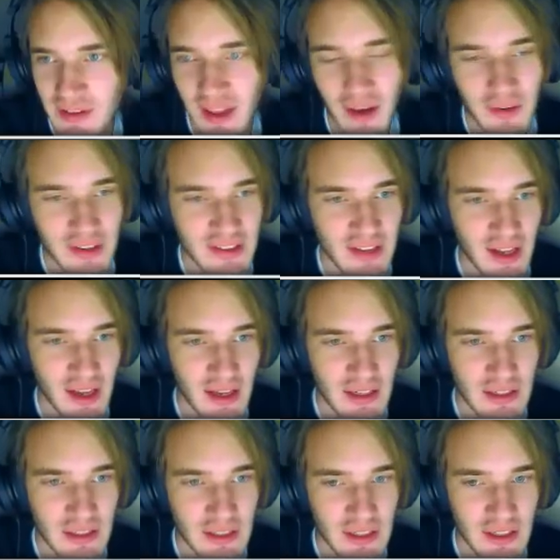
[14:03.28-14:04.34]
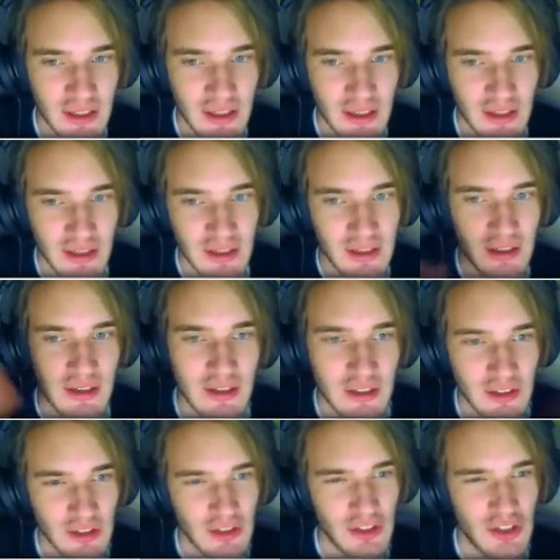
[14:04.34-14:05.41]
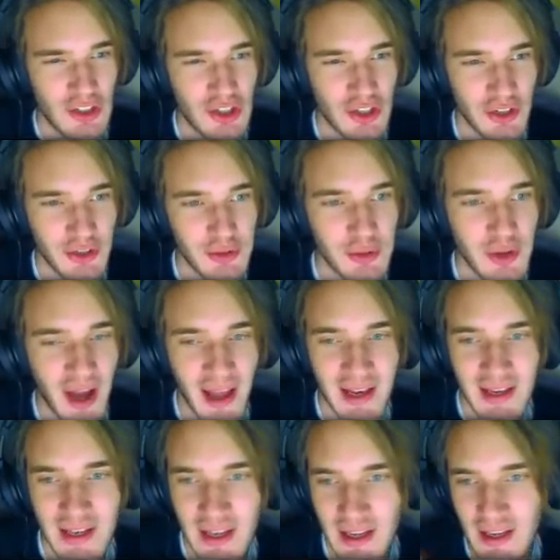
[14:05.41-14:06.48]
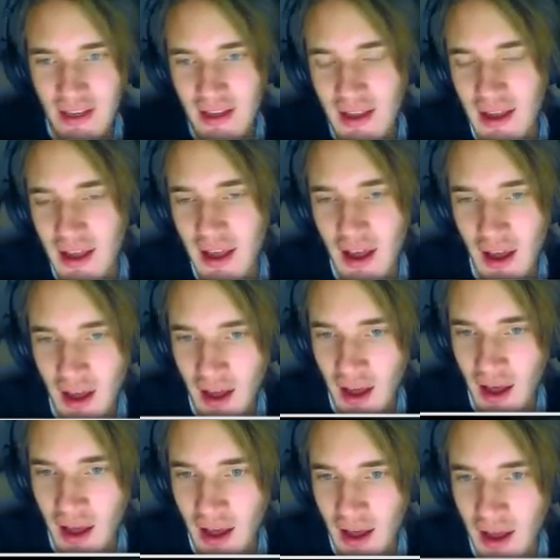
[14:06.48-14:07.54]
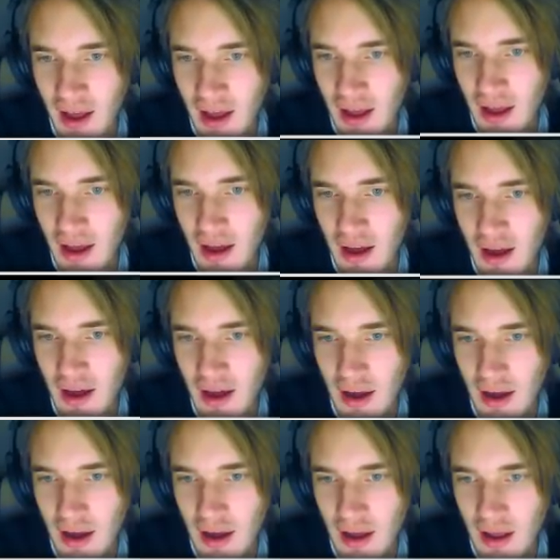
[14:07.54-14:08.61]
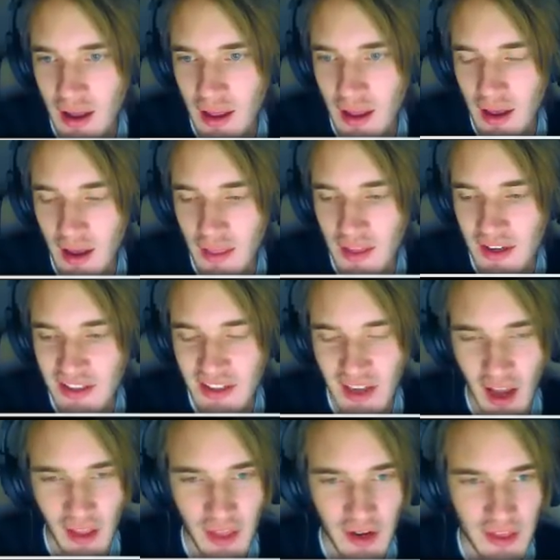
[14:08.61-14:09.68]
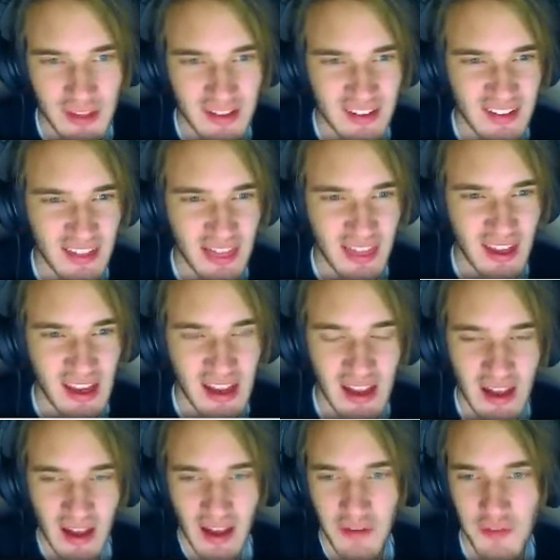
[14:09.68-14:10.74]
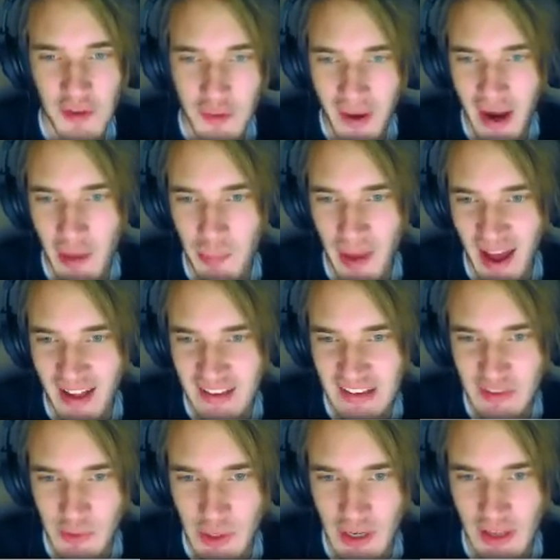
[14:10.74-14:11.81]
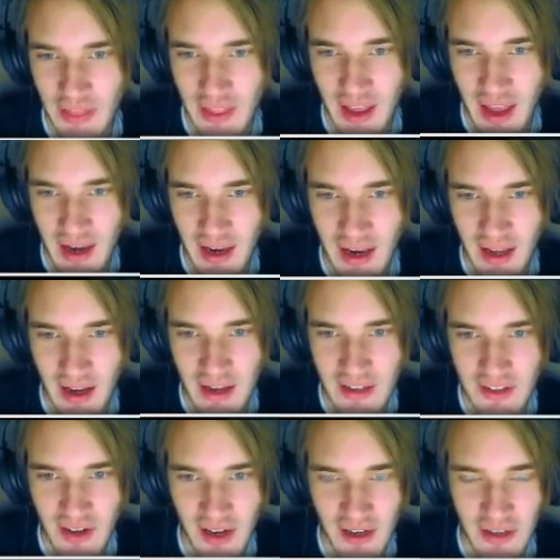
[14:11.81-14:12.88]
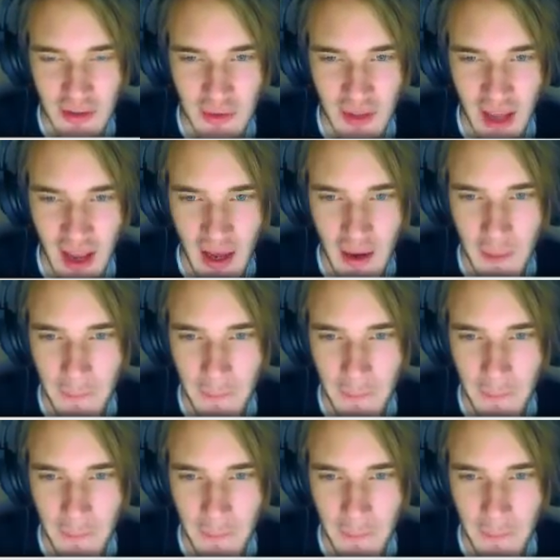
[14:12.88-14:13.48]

that was the... true ending. Uh, there's another thing if you write a password in the end, and I'm gonna try to do that